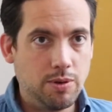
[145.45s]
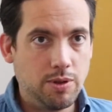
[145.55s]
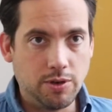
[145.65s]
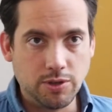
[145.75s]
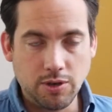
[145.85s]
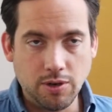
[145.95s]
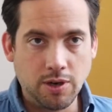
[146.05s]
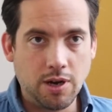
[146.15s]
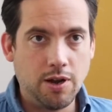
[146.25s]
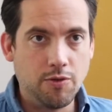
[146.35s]
There are
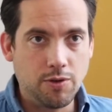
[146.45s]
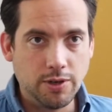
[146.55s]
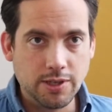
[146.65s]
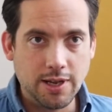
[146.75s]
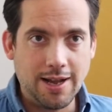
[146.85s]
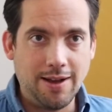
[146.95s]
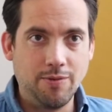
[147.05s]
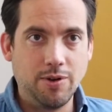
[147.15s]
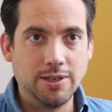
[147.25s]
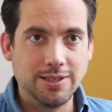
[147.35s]
certain countries that have
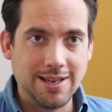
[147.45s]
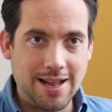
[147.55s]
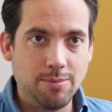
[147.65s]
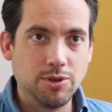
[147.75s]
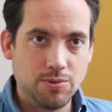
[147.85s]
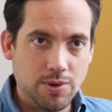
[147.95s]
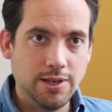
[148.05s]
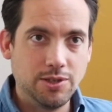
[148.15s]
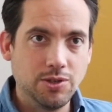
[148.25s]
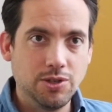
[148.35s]
very established
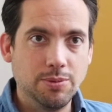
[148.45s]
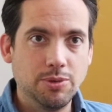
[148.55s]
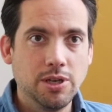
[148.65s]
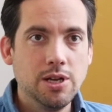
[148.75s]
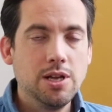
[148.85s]
relationships,